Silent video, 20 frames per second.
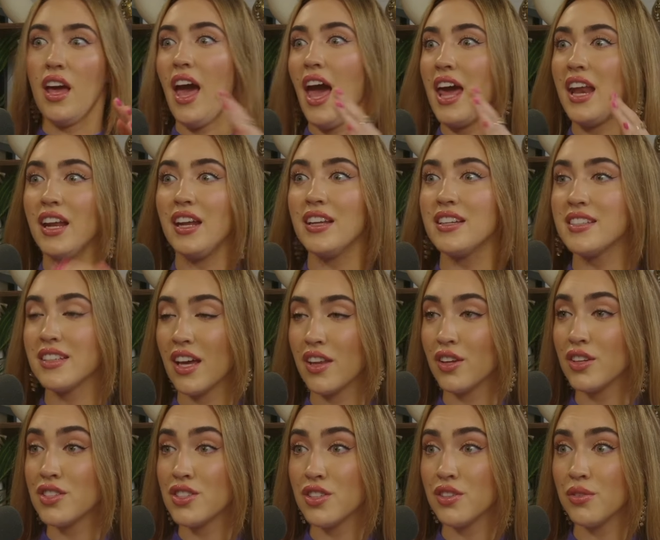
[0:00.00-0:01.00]
edited
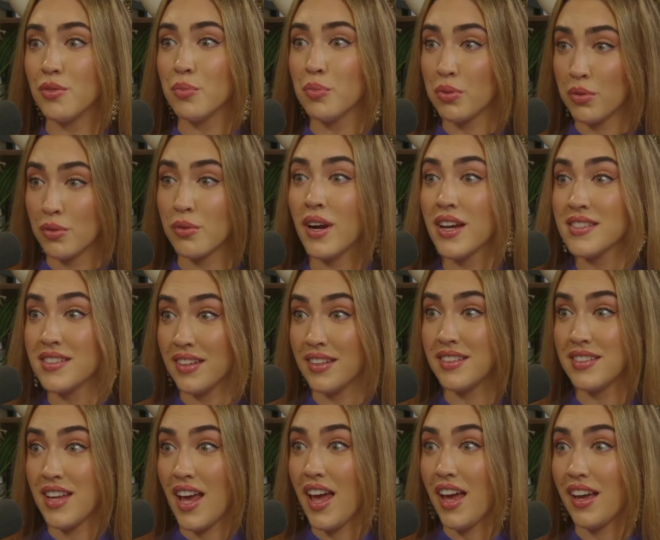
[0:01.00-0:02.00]
together to
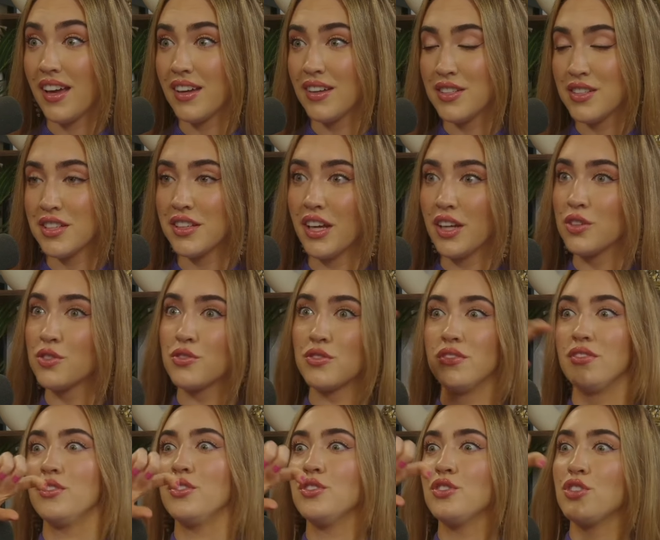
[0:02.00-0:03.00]
present day to
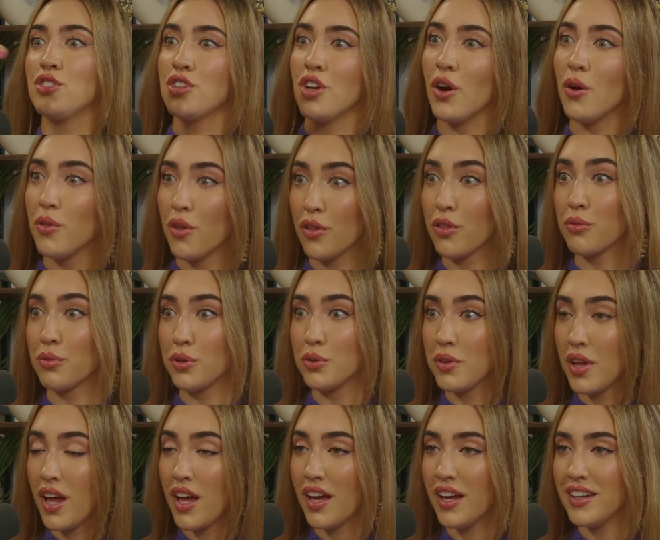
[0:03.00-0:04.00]
show the through
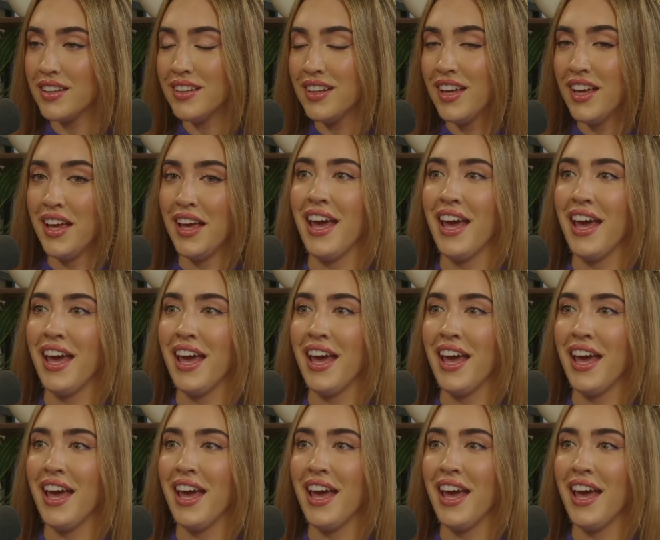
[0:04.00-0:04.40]
line.